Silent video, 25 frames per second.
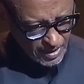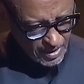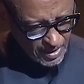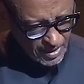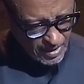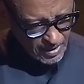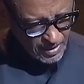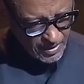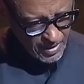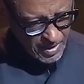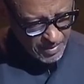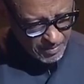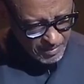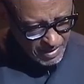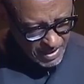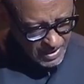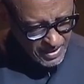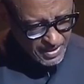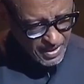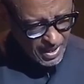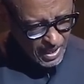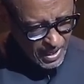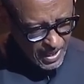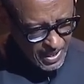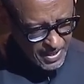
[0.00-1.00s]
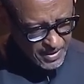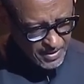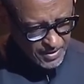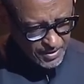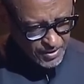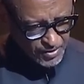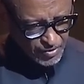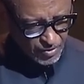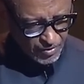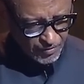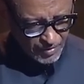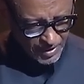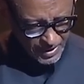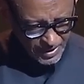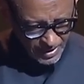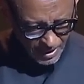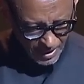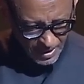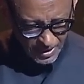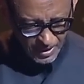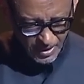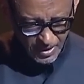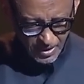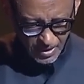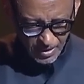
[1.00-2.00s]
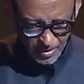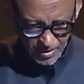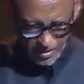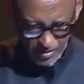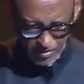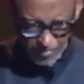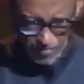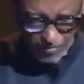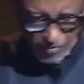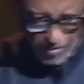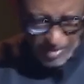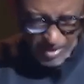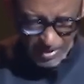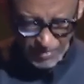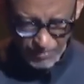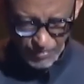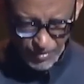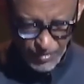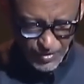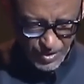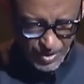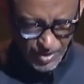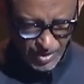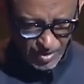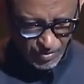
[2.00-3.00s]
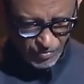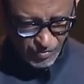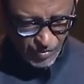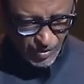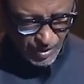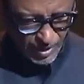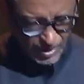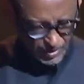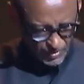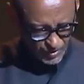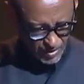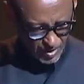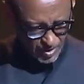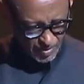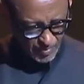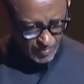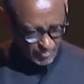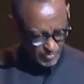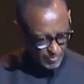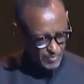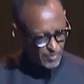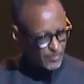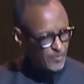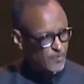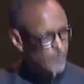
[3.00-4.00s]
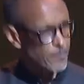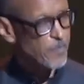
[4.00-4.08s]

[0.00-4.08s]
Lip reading: The main lines of attack we have seen, for example,